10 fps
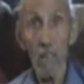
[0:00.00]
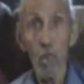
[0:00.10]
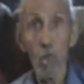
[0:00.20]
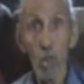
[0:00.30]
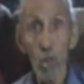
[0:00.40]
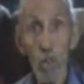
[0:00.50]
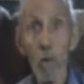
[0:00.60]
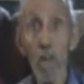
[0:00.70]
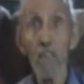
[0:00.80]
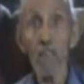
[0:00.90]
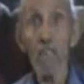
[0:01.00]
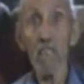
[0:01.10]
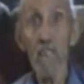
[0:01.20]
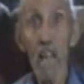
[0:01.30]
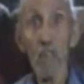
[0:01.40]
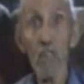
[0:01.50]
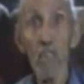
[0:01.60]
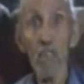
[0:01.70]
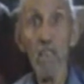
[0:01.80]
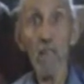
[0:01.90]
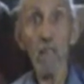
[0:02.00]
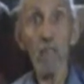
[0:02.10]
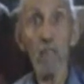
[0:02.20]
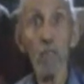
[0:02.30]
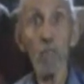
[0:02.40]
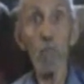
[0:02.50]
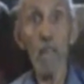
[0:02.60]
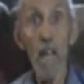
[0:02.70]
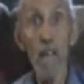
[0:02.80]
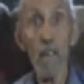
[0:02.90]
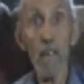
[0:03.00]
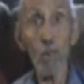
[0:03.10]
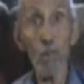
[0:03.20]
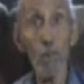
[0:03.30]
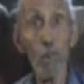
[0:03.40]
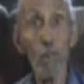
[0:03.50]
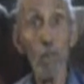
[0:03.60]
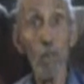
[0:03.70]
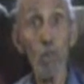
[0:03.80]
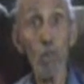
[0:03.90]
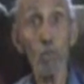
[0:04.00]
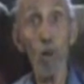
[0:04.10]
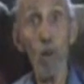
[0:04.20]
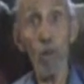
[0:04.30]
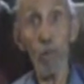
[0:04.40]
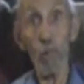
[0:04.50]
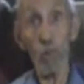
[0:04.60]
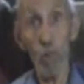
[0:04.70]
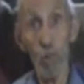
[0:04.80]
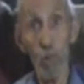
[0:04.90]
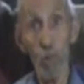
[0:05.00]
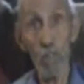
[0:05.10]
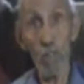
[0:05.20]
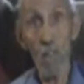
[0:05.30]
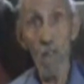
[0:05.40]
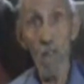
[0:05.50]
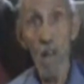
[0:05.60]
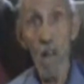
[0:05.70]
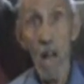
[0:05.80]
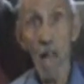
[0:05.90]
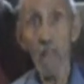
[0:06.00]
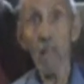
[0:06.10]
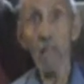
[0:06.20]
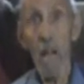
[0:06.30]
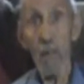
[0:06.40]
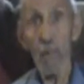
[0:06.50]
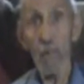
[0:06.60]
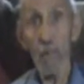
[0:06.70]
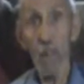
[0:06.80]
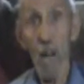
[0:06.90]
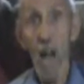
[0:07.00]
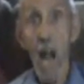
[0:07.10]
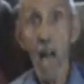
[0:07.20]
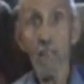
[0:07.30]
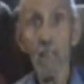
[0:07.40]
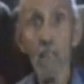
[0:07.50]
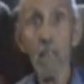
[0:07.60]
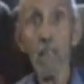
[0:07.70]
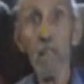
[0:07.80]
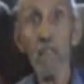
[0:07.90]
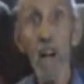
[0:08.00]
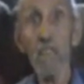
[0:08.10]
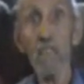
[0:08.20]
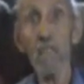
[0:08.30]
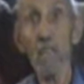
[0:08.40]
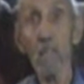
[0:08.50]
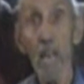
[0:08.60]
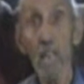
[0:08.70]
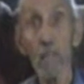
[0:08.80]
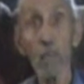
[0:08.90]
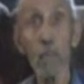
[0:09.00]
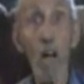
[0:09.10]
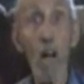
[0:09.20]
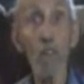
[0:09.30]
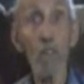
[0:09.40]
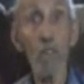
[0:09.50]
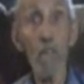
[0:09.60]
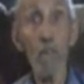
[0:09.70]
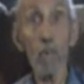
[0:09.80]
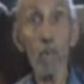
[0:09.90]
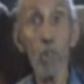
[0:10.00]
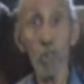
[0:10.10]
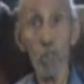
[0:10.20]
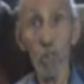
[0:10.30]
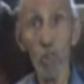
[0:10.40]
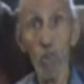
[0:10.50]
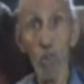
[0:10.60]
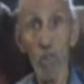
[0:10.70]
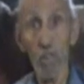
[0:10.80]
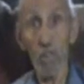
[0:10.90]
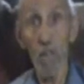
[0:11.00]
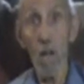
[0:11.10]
Lured by the sound of the tinkling of the piano through the closed barroom doors, and the laughter and the tinkling of ice and glasses behind those same closed doors,